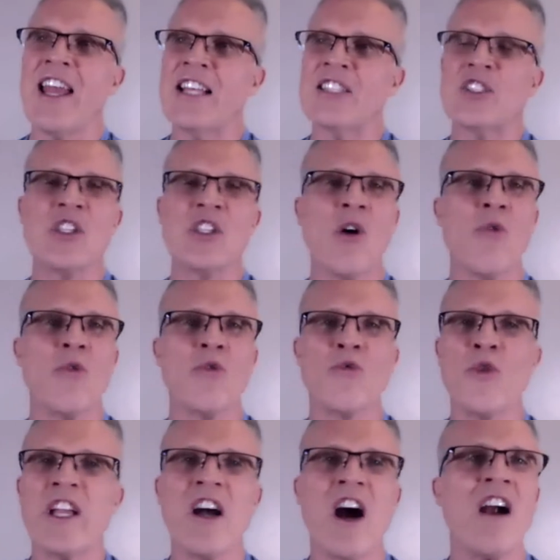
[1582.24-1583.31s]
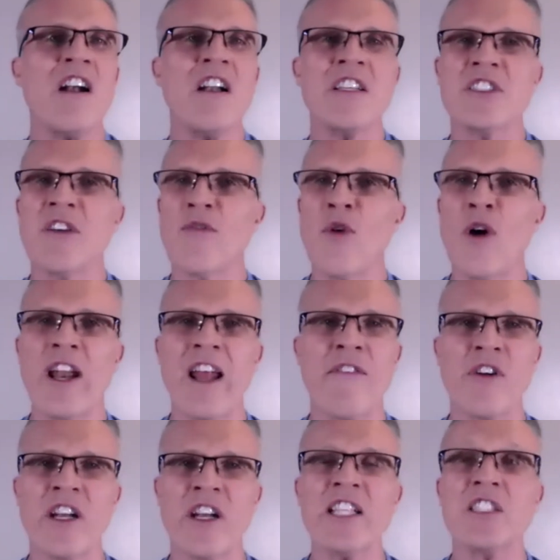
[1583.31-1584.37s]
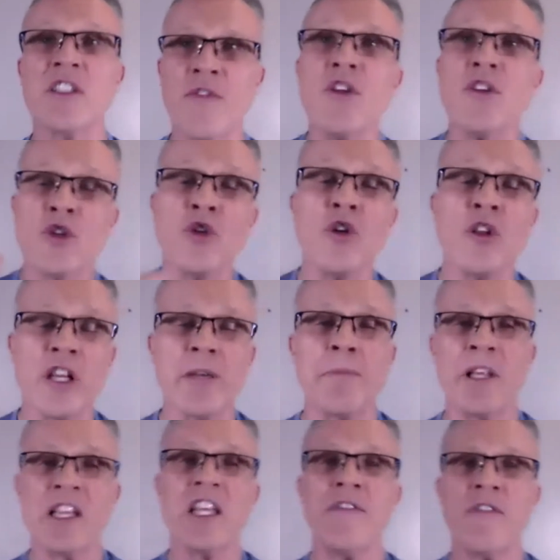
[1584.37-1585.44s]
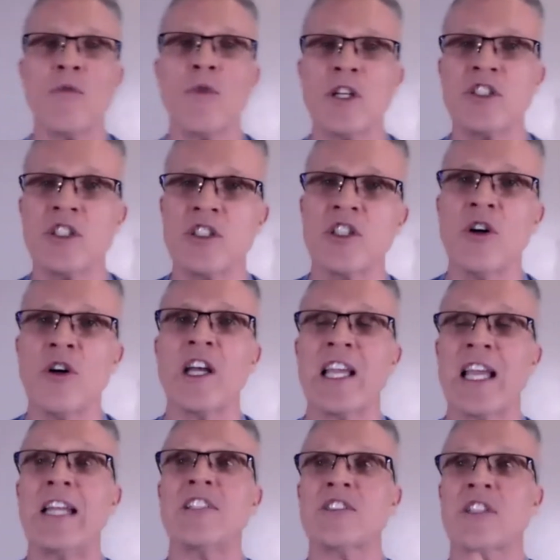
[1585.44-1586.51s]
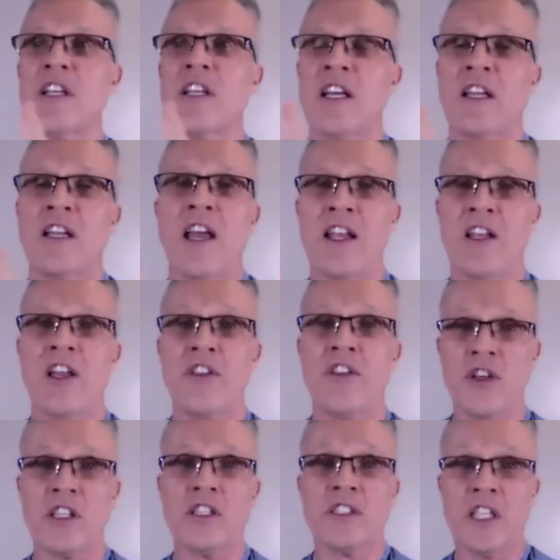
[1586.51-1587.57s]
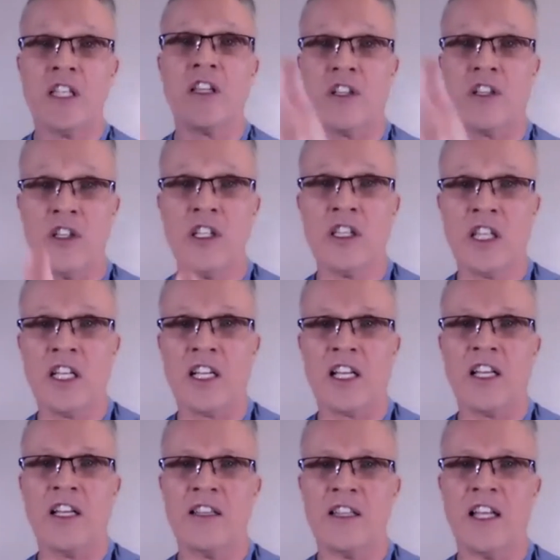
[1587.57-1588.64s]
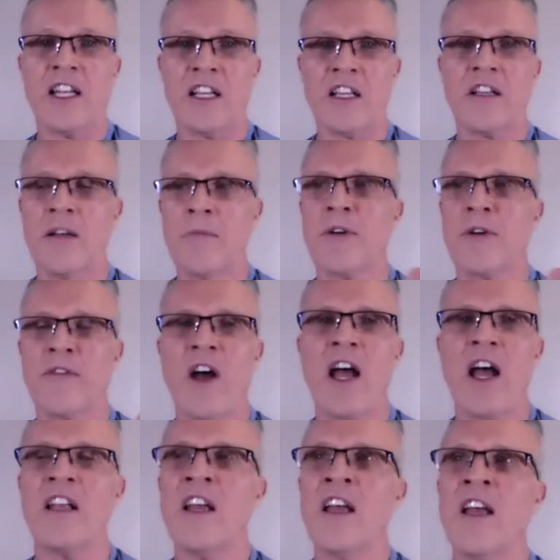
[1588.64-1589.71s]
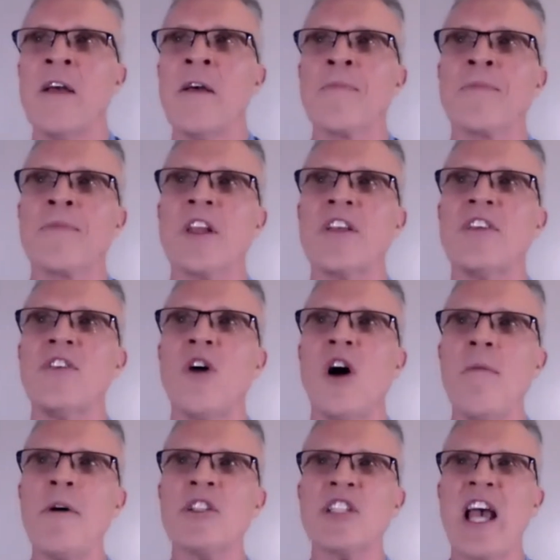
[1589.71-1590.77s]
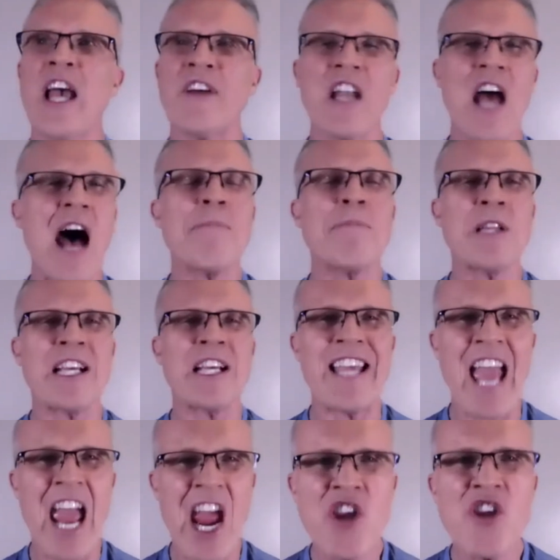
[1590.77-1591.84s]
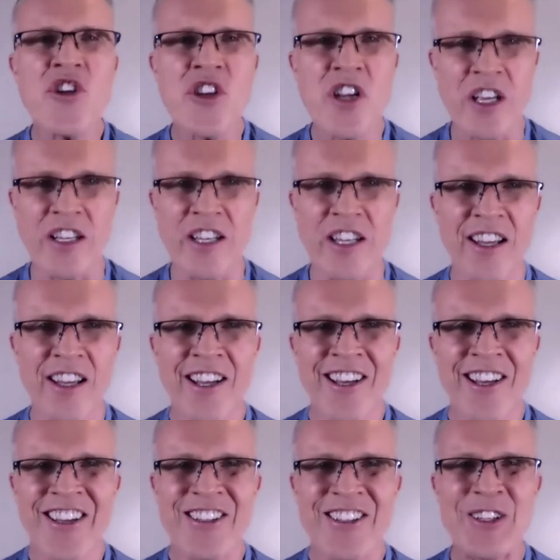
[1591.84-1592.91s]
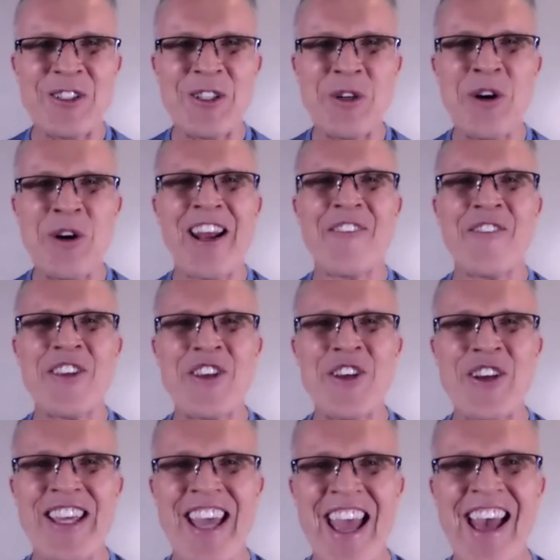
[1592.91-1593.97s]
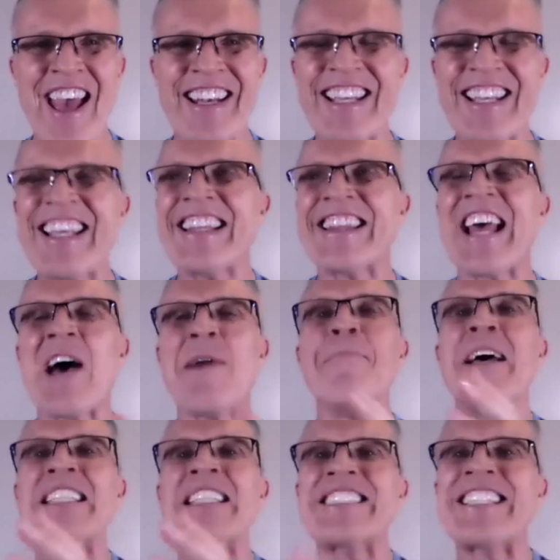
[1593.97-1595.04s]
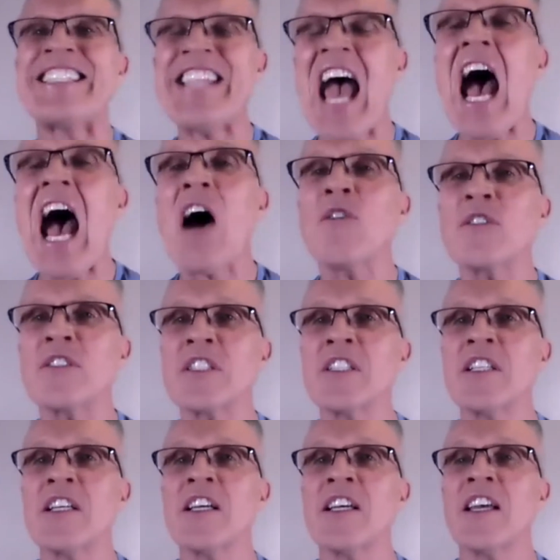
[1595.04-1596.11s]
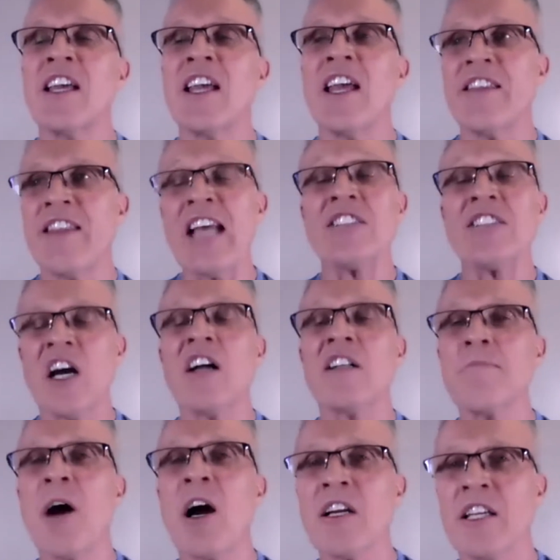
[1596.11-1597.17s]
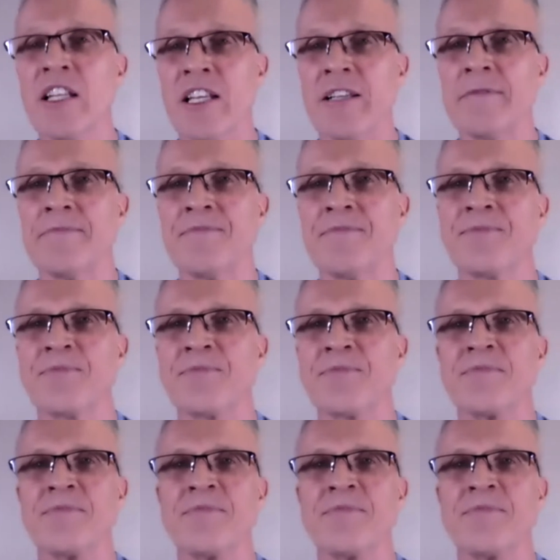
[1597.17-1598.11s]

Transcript: and so regardless of whatever it is, if you truly believe in what you're doing and it's and, and you can see the good that it that it can provide, you almost have an obligation to do whatever you can to get that message out. And that's called marketing. Yeah.